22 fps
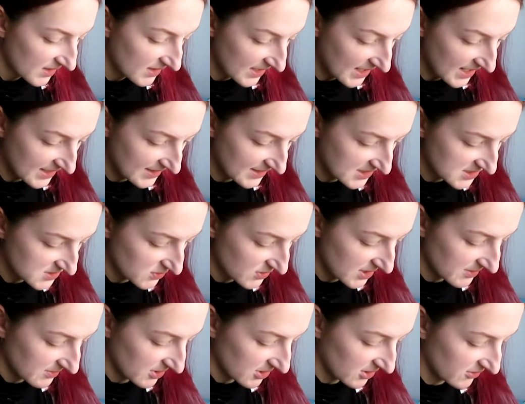Yeah, that's
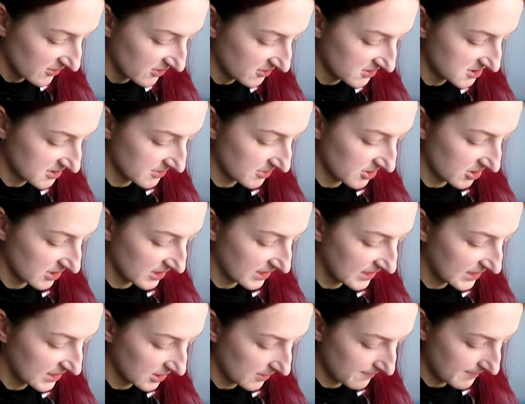what I'm gonna do. So I'm gonna
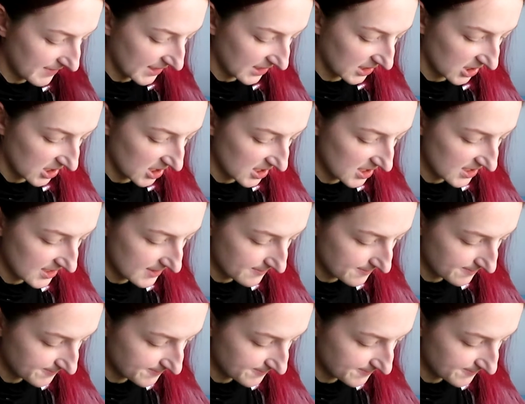heat up my gun.